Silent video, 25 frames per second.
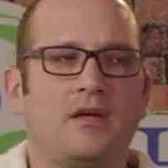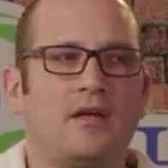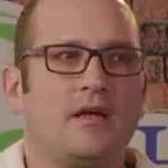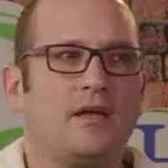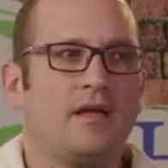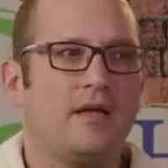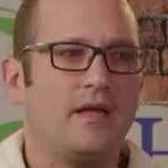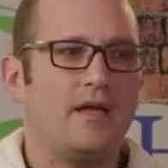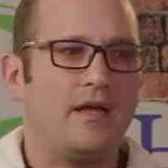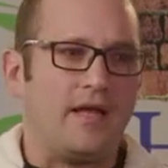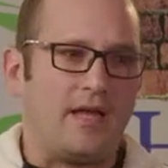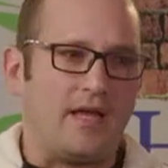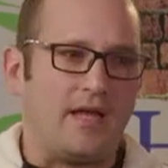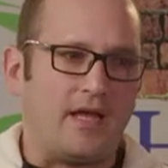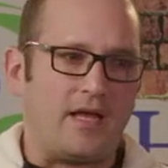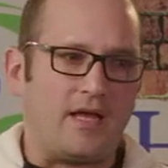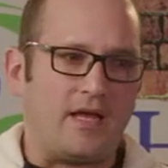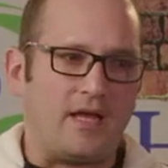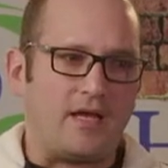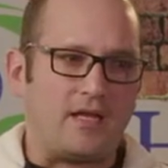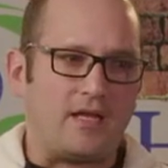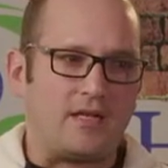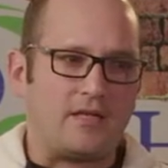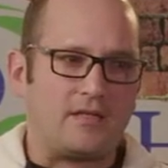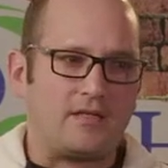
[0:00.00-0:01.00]

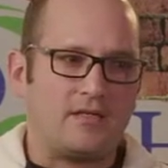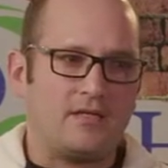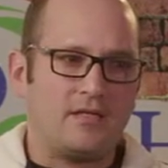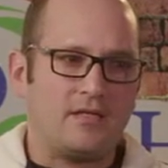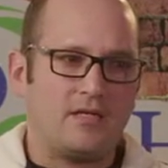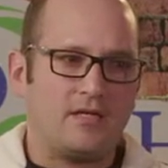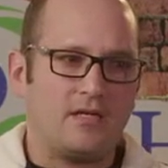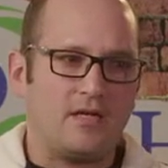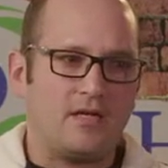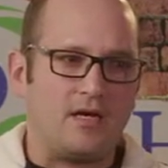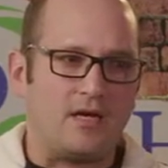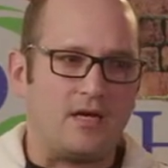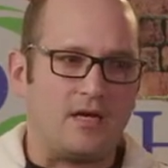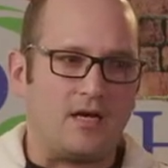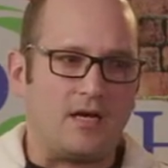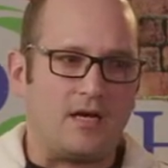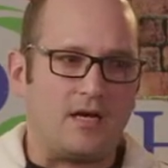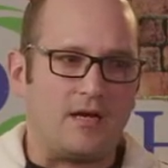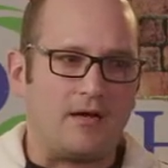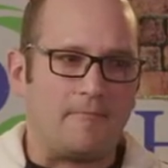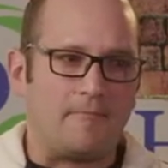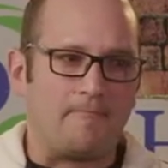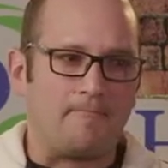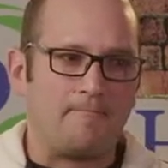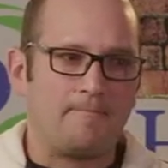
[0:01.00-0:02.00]
And
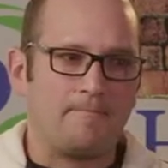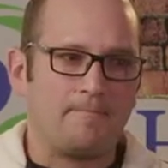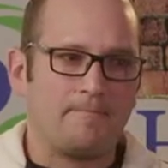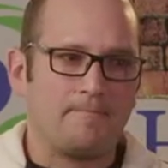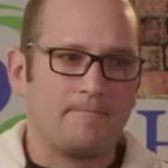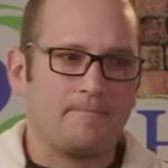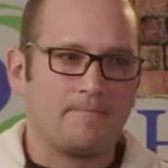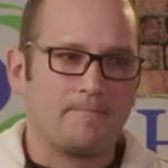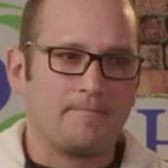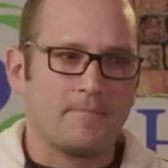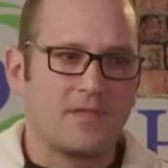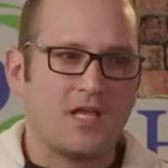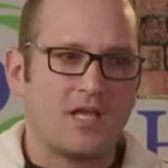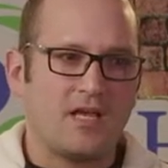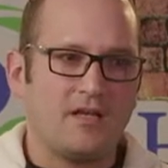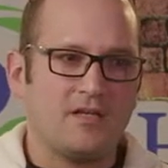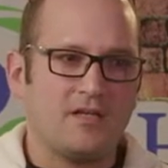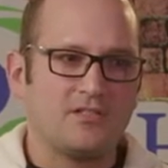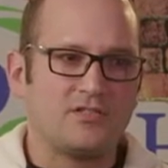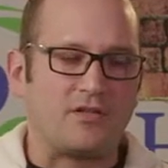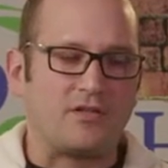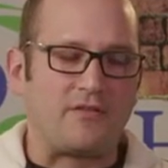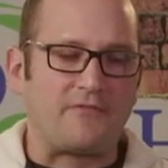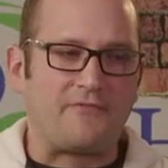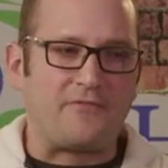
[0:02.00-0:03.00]
um,
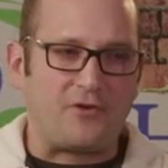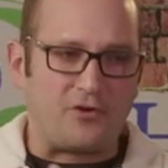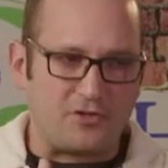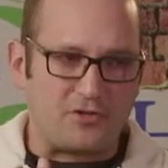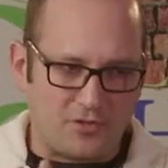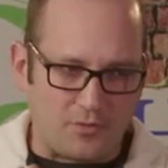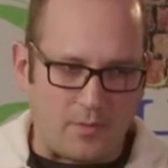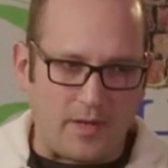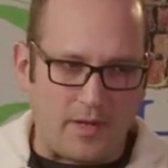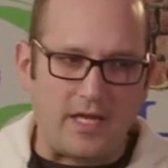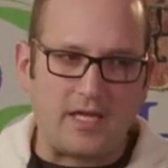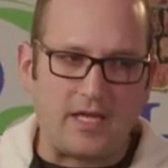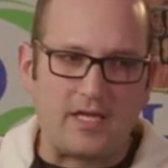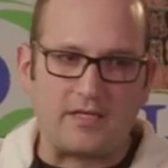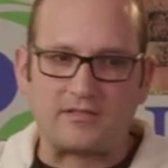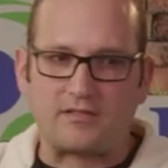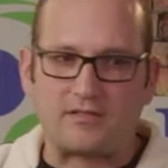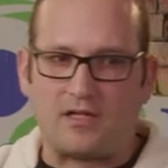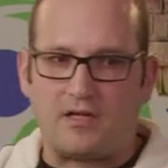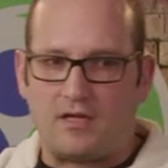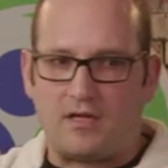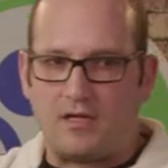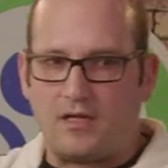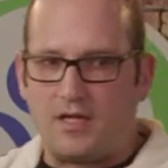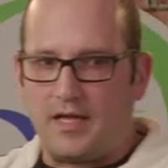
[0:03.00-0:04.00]
so the first week is
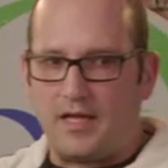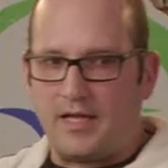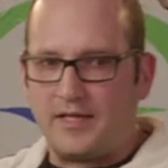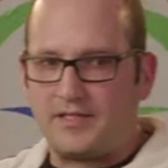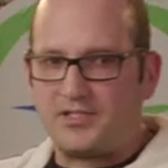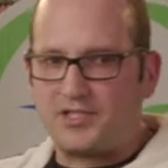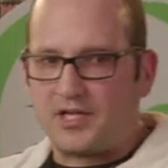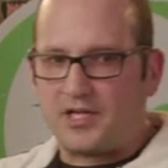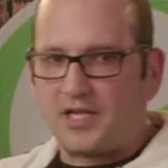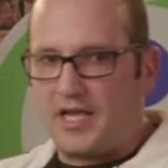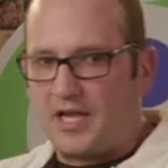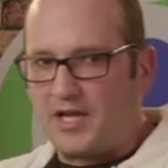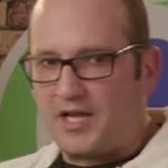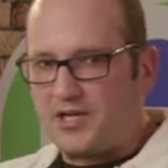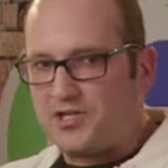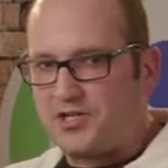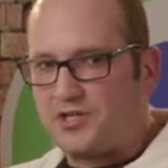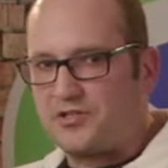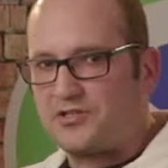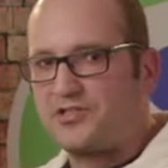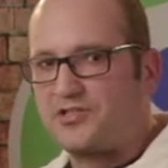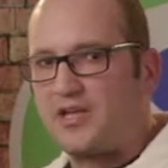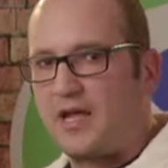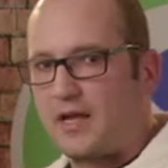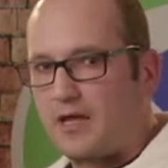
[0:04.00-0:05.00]
all education.
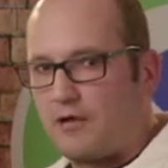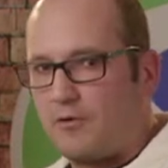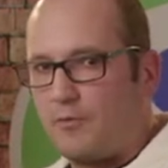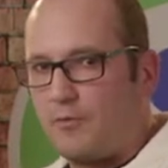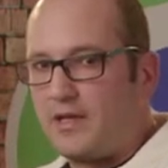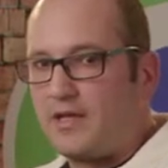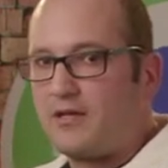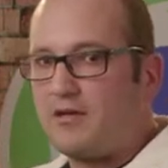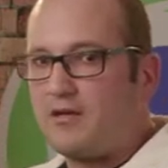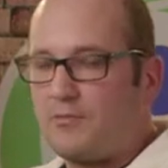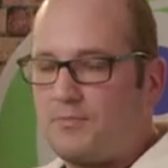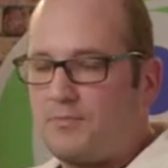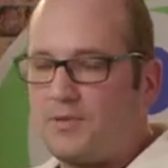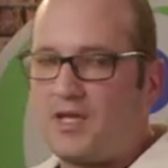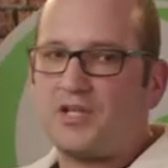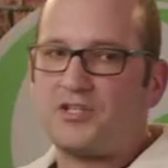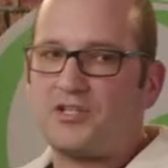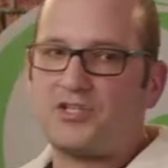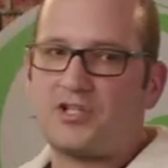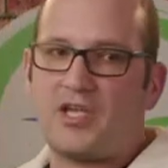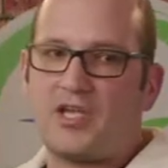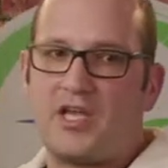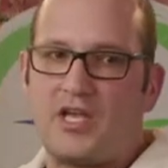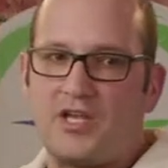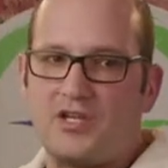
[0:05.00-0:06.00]
Second week could be
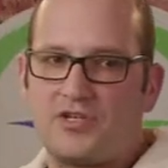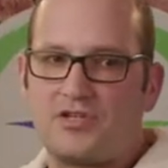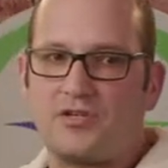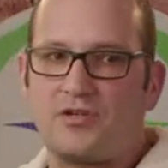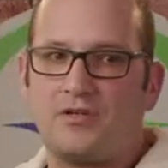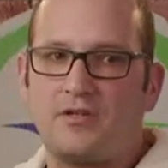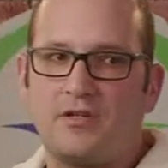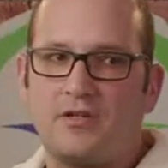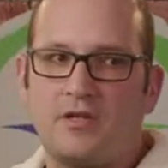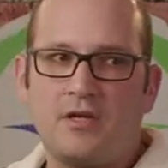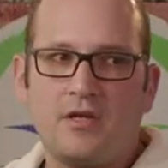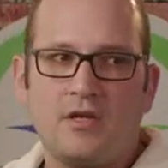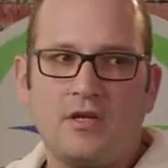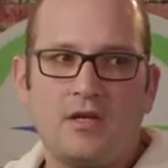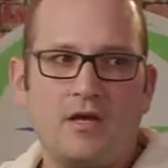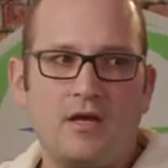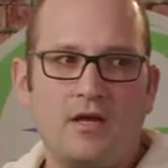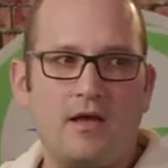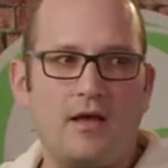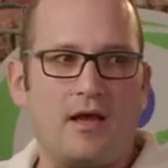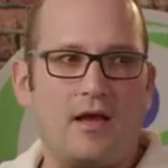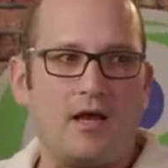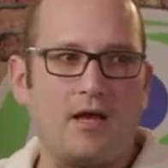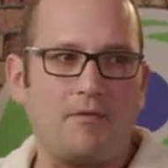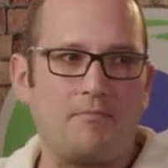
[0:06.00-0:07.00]
education,
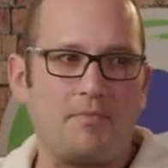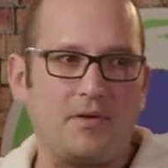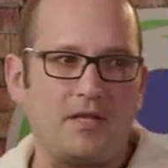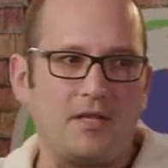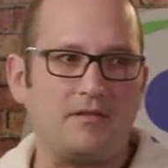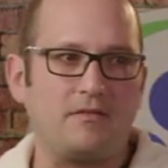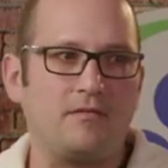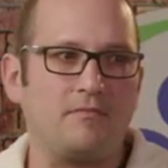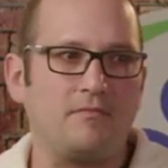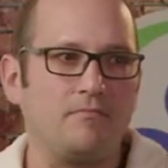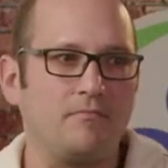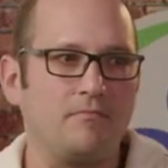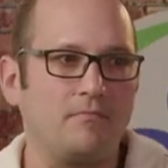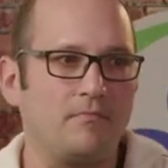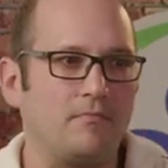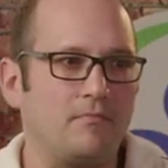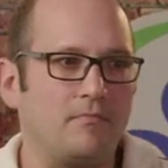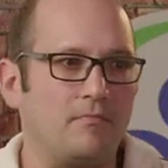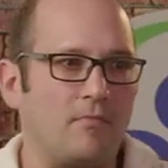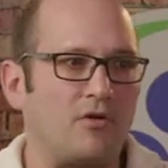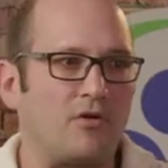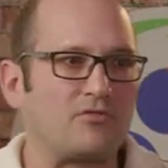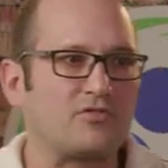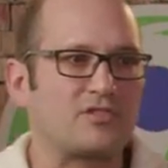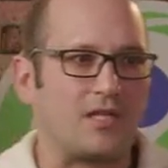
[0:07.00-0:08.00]
uh, but
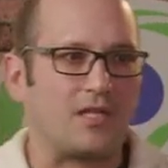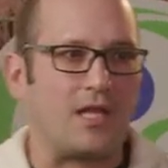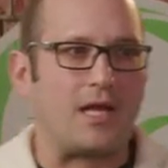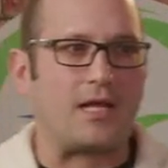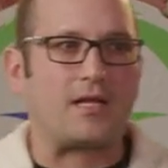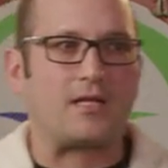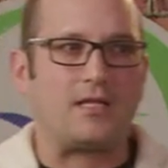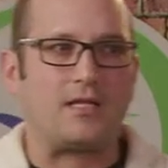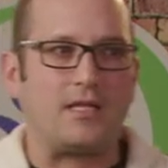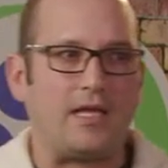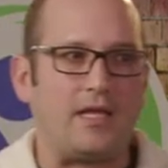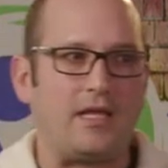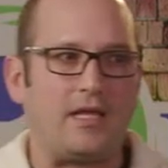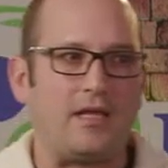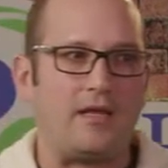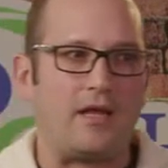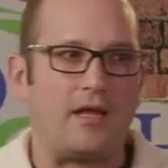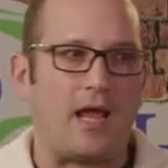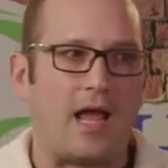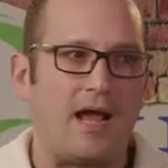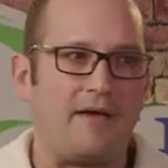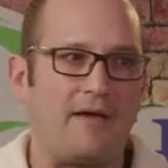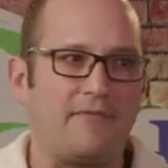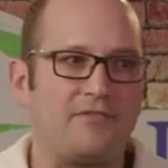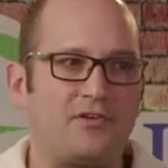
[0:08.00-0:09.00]
most likely
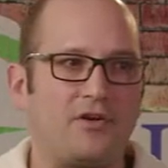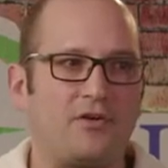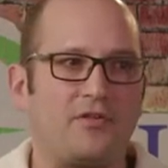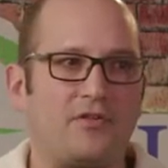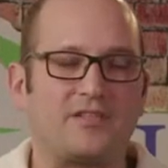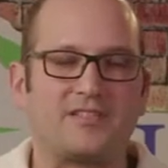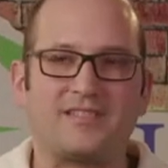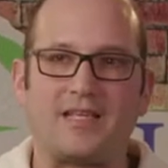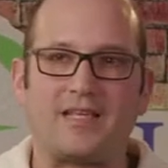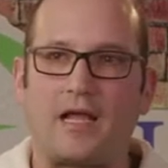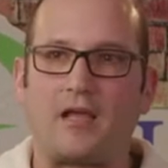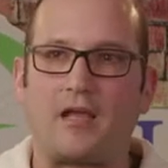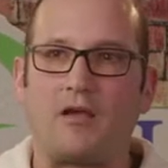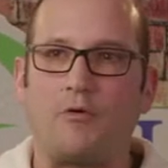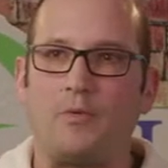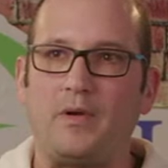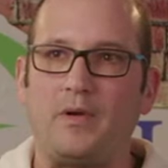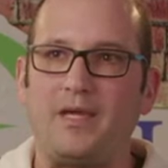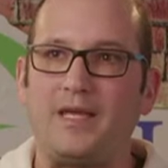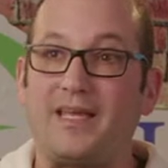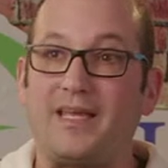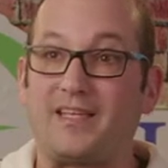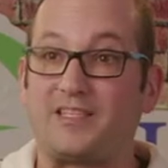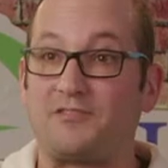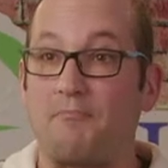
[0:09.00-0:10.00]
after the second
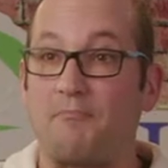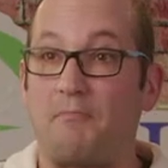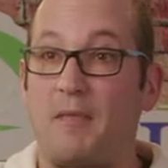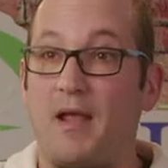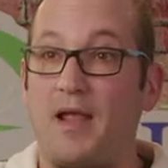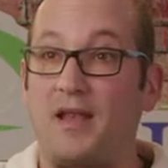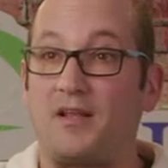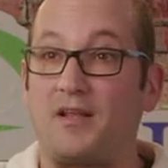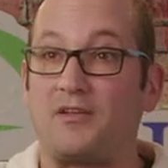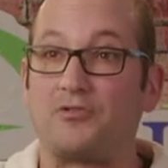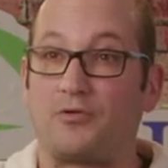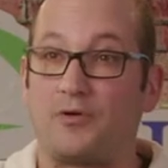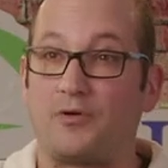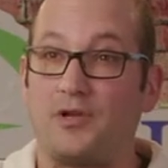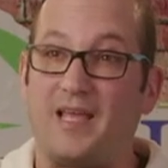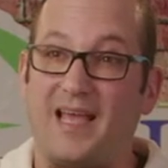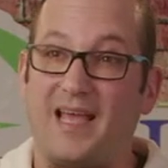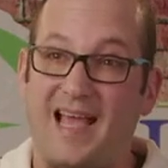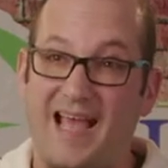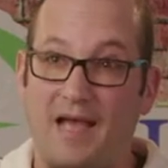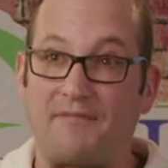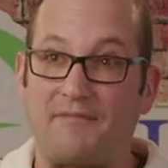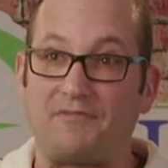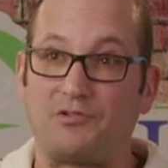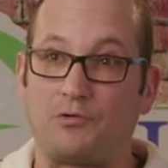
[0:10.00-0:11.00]
week, it's mandatory you
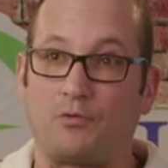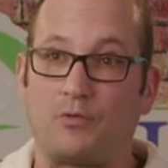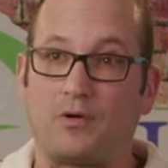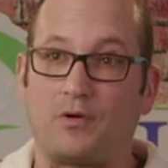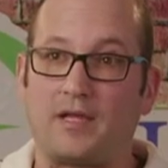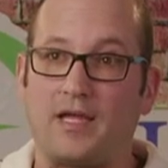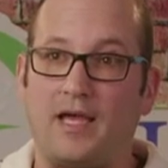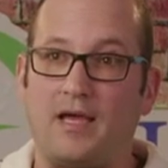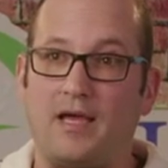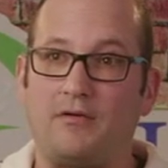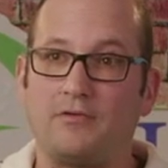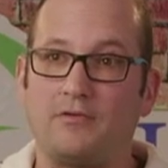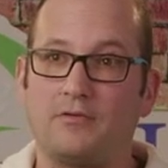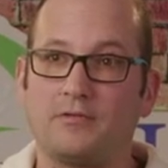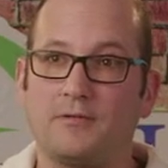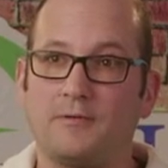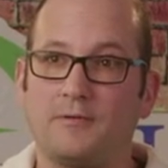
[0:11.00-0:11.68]
have to work out.